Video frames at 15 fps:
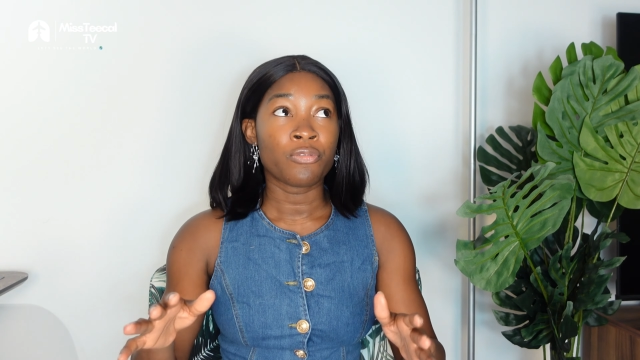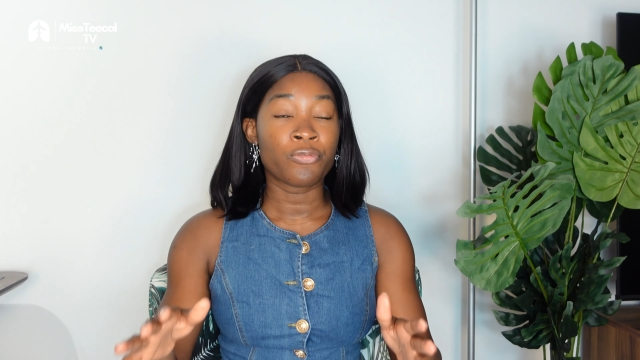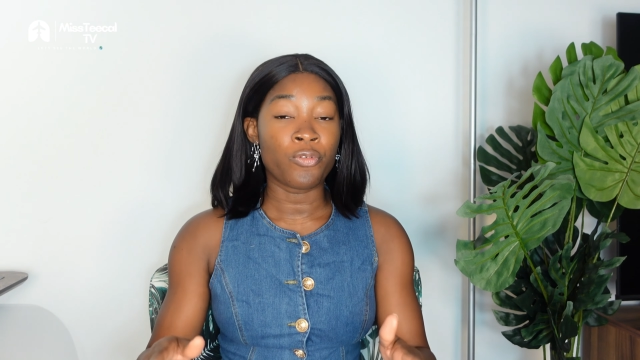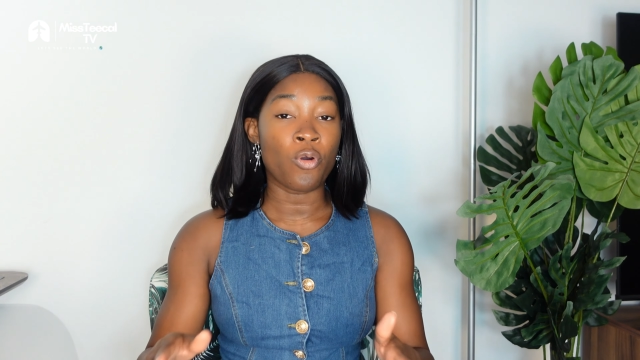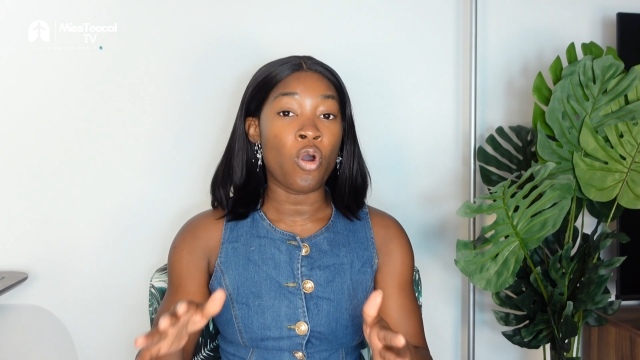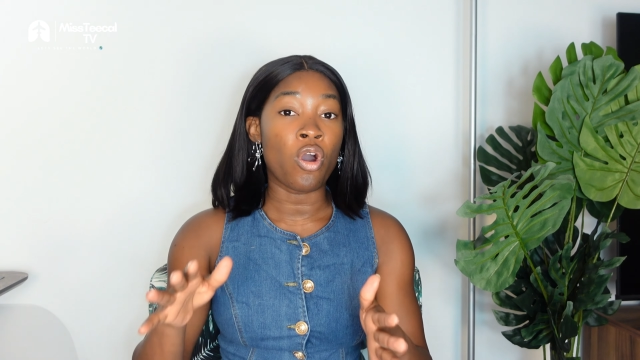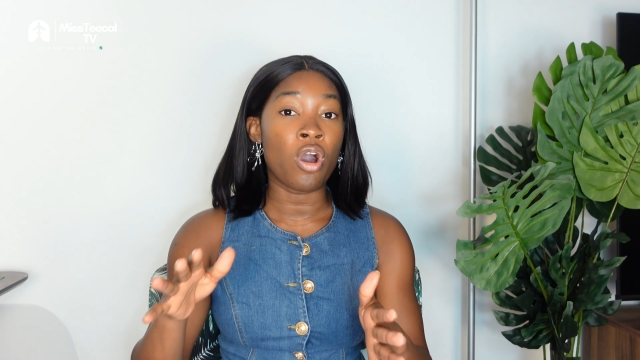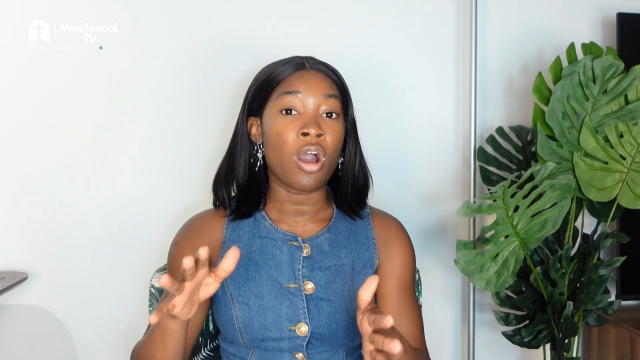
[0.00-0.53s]

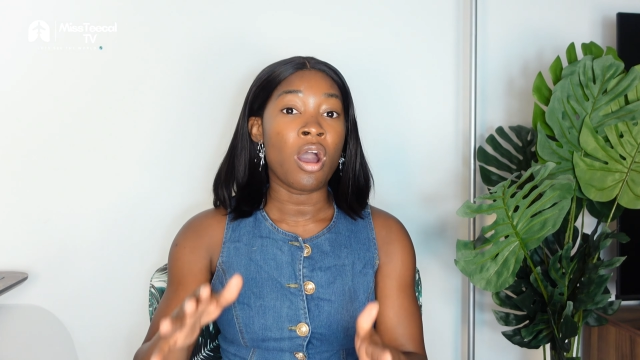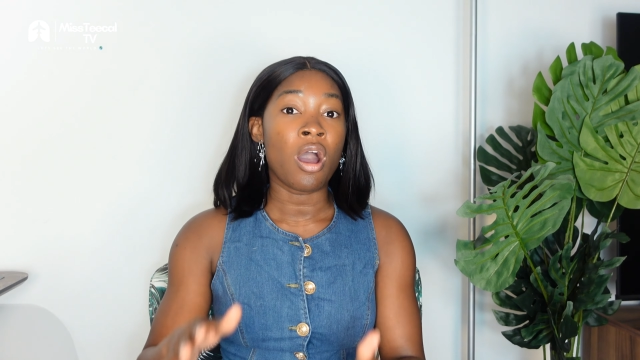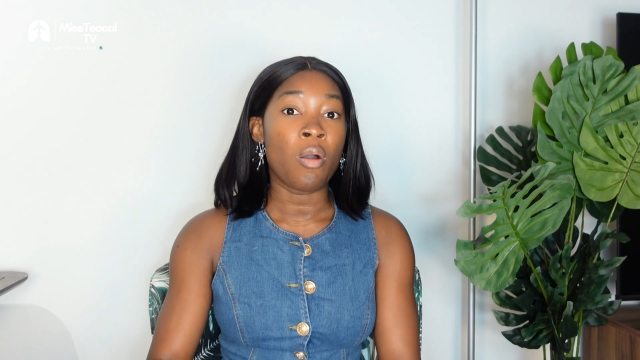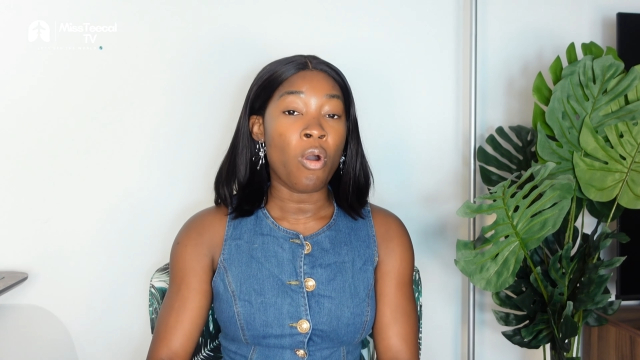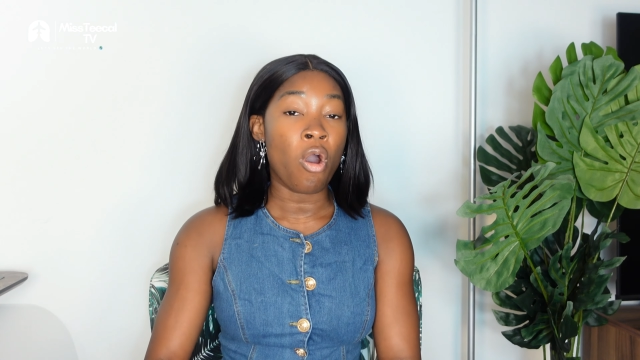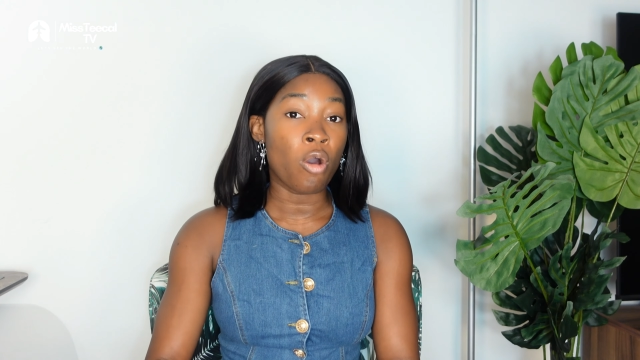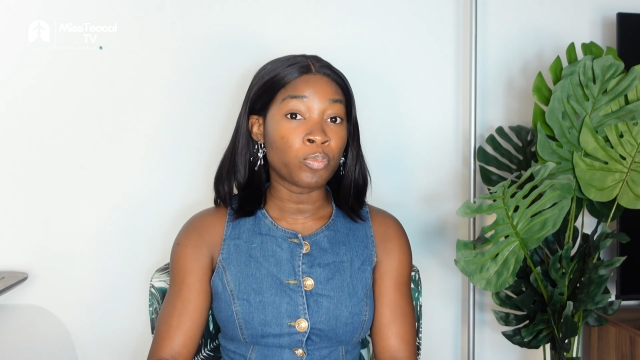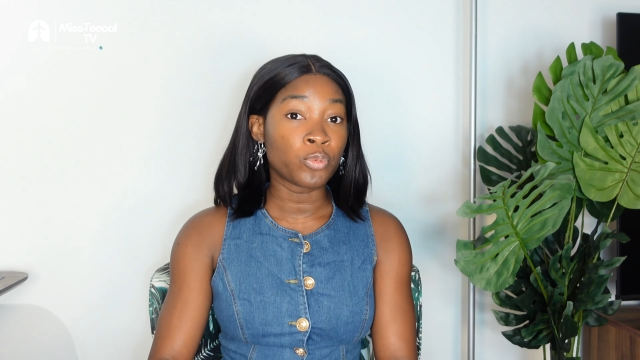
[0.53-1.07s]
for
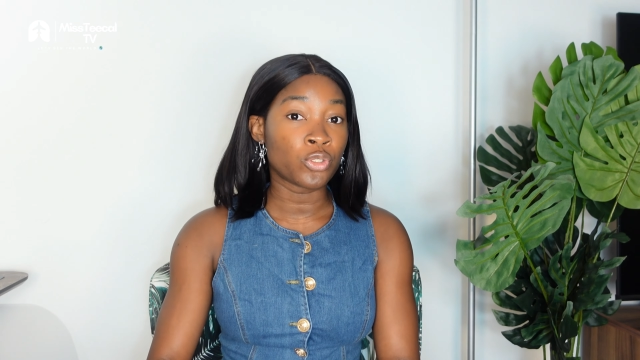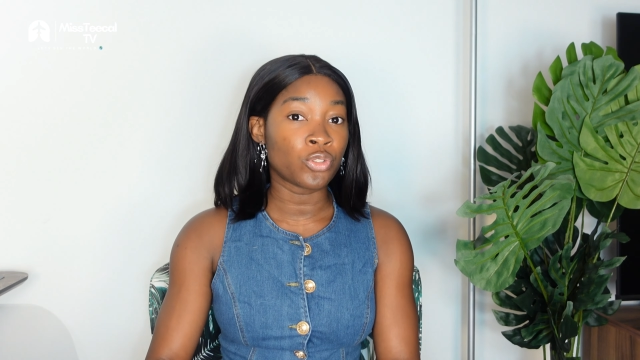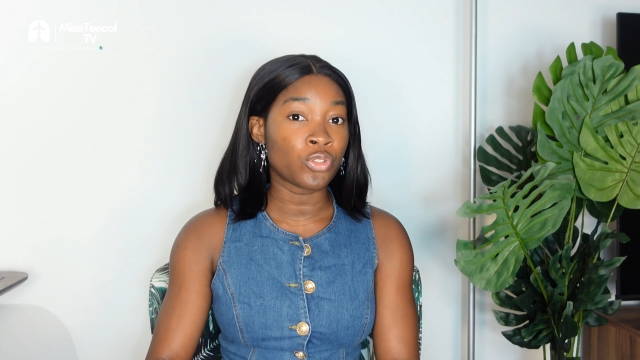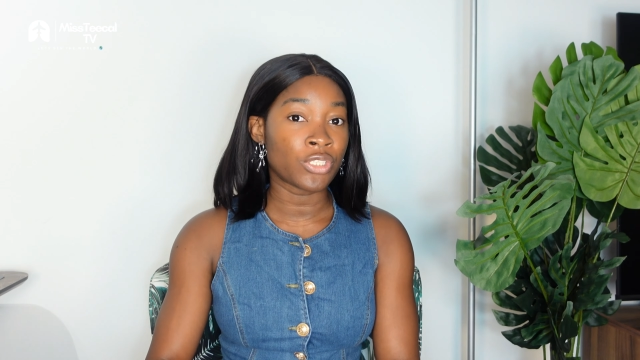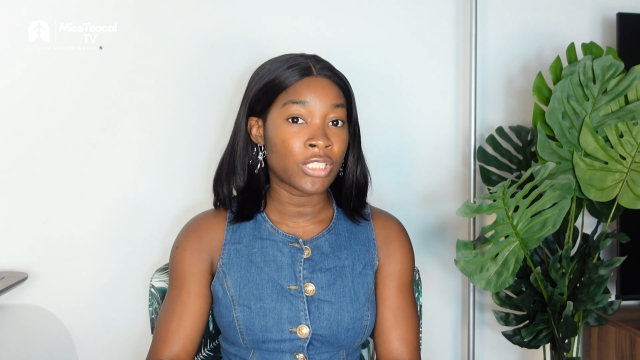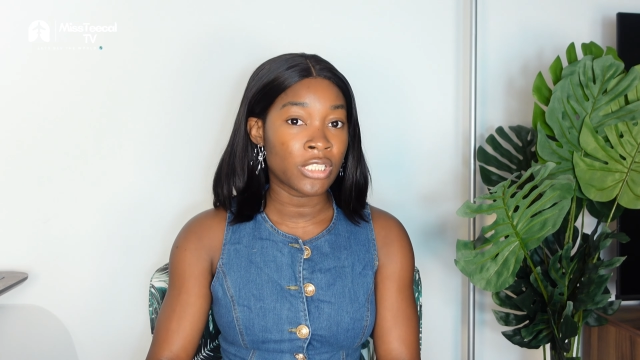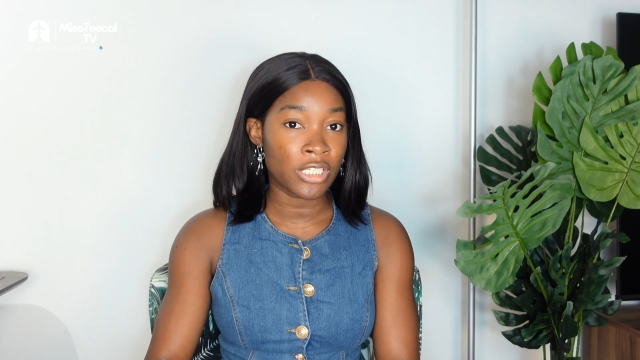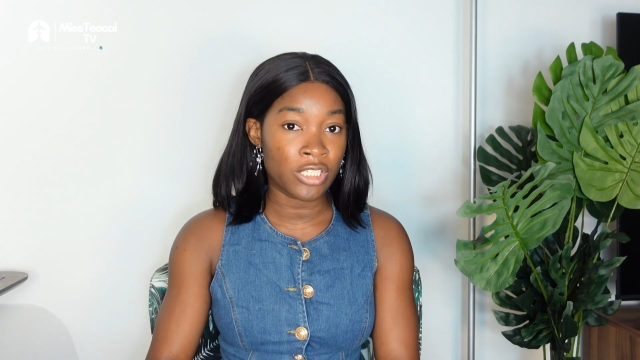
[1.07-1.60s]
up to
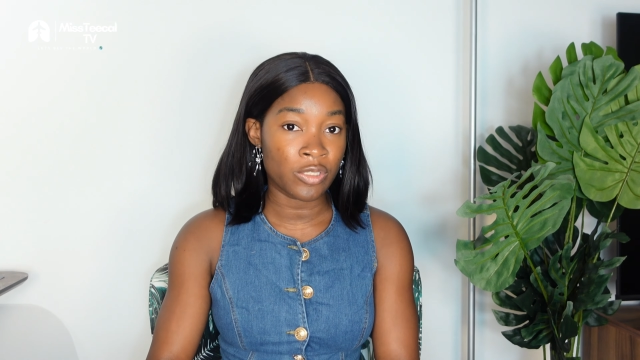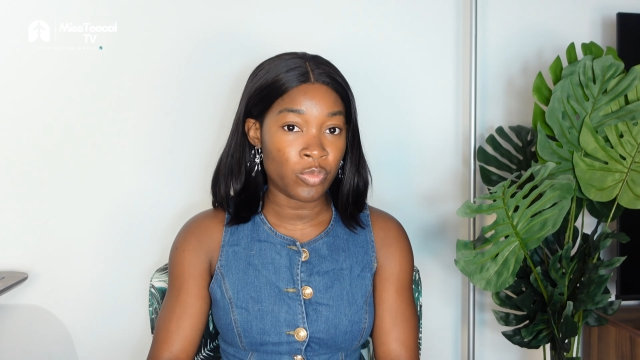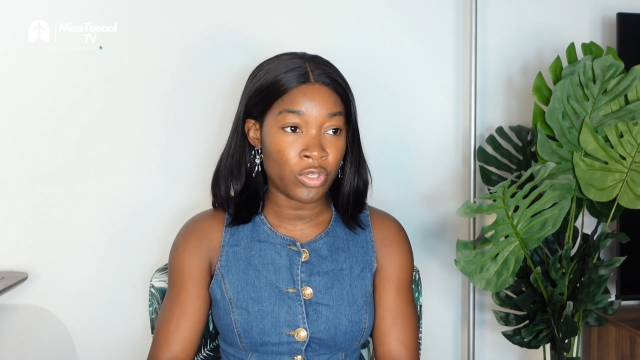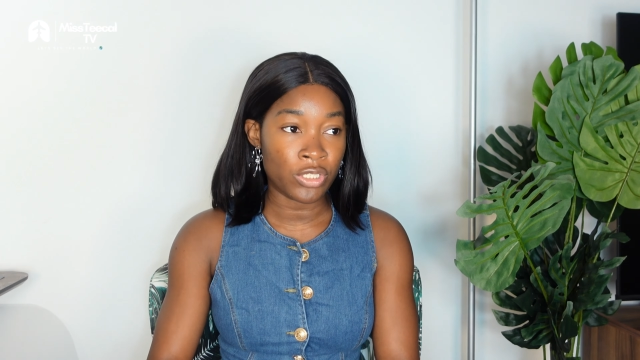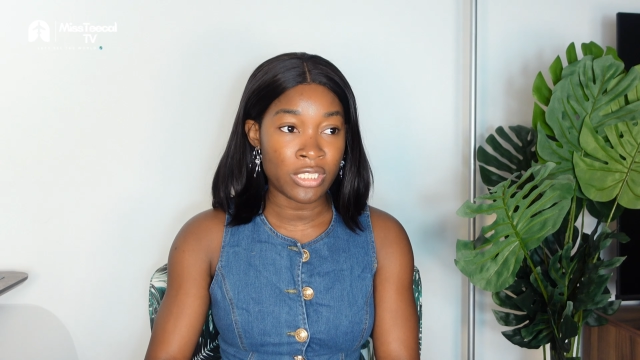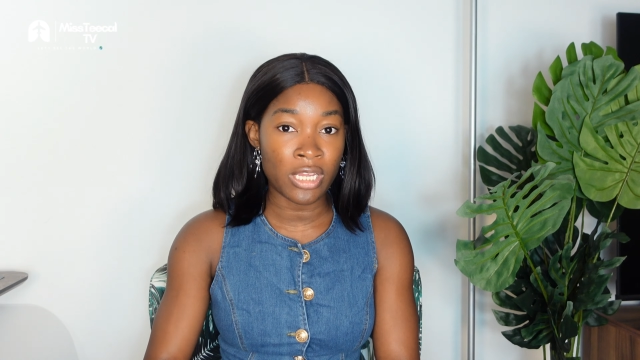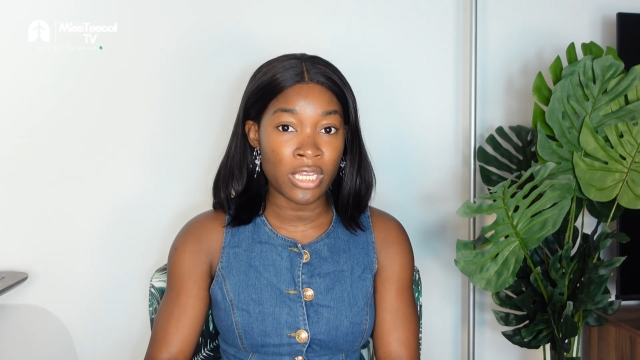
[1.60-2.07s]
6 months.